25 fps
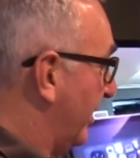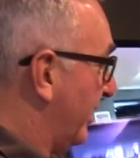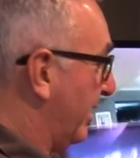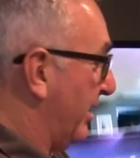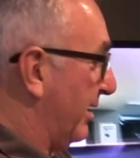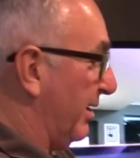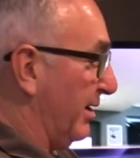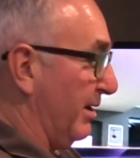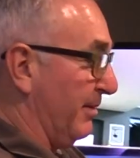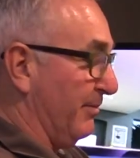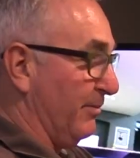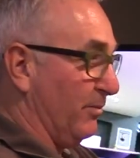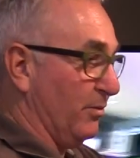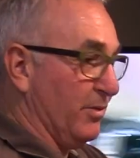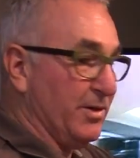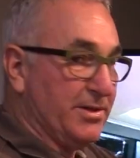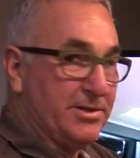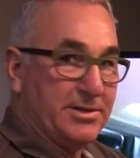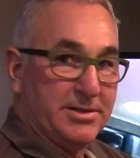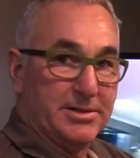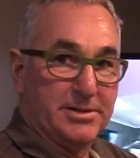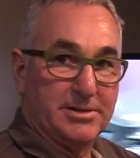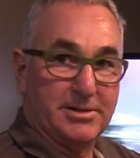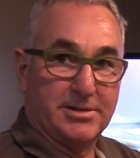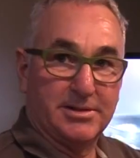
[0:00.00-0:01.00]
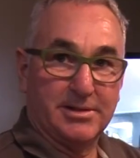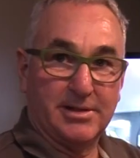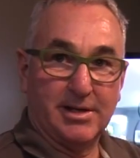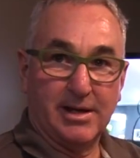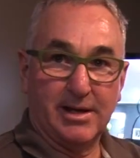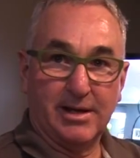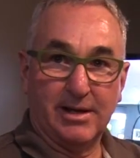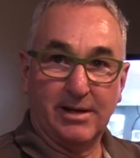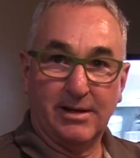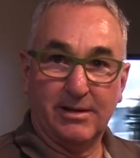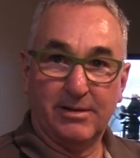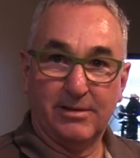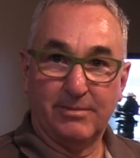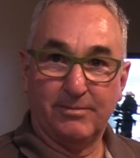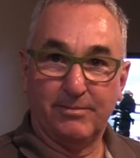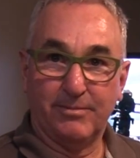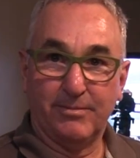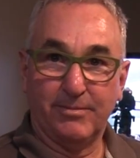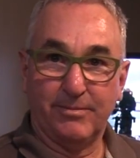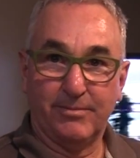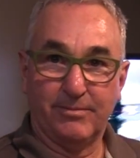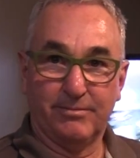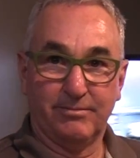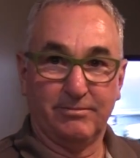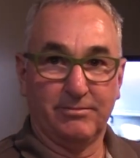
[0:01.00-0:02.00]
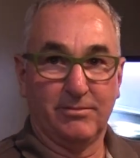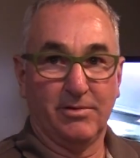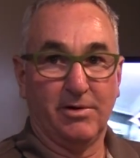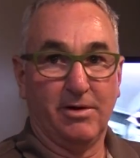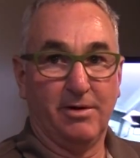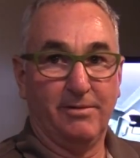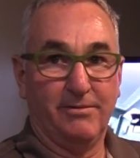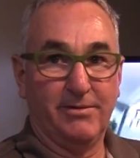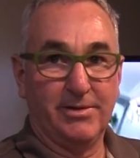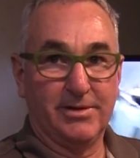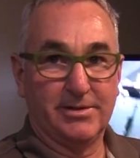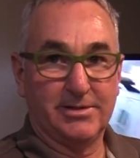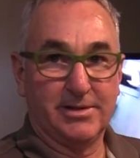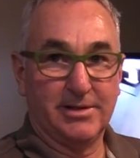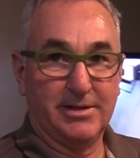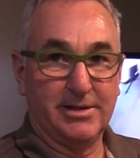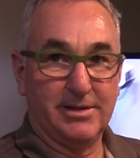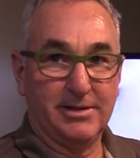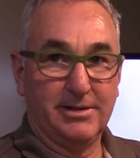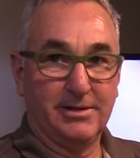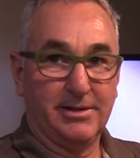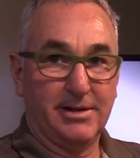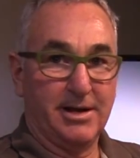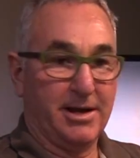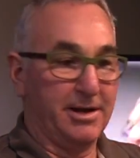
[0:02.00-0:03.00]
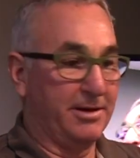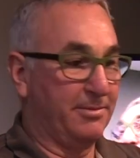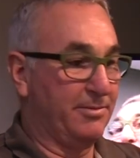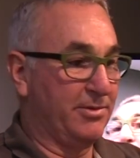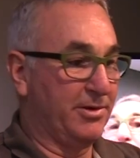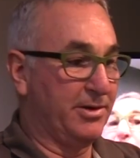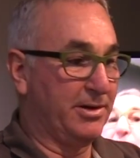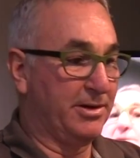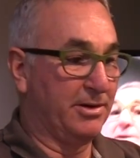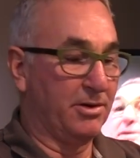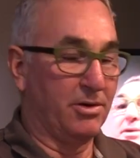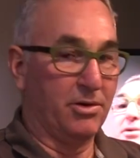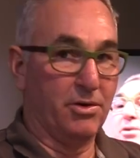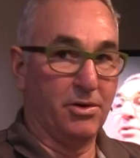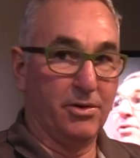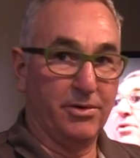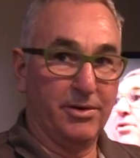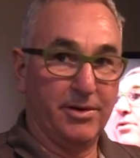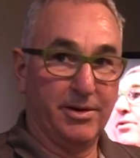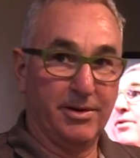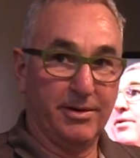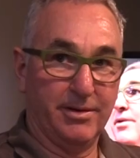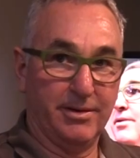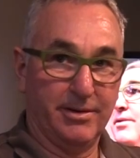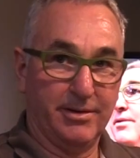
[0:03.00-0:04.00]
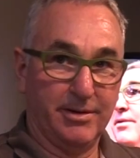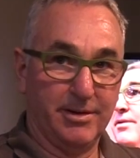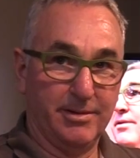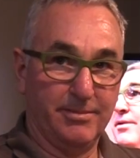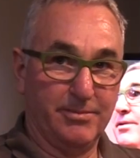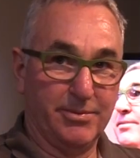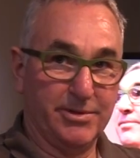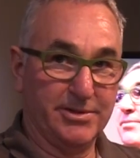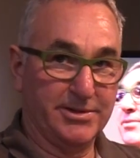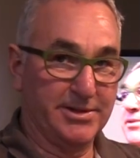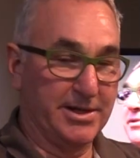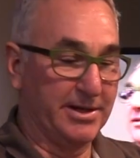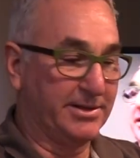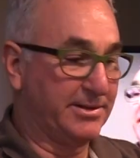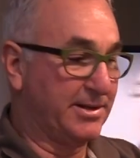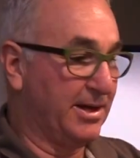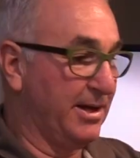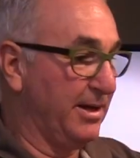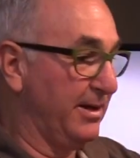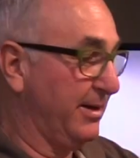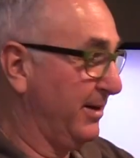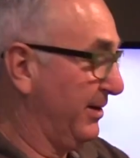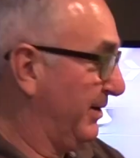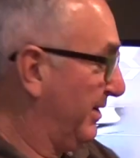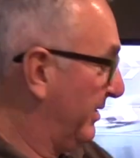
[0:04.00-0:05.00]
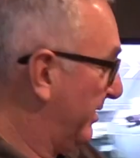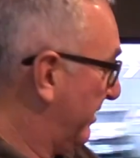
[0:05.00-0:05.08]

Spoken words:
which is obviously going to be on the presenter.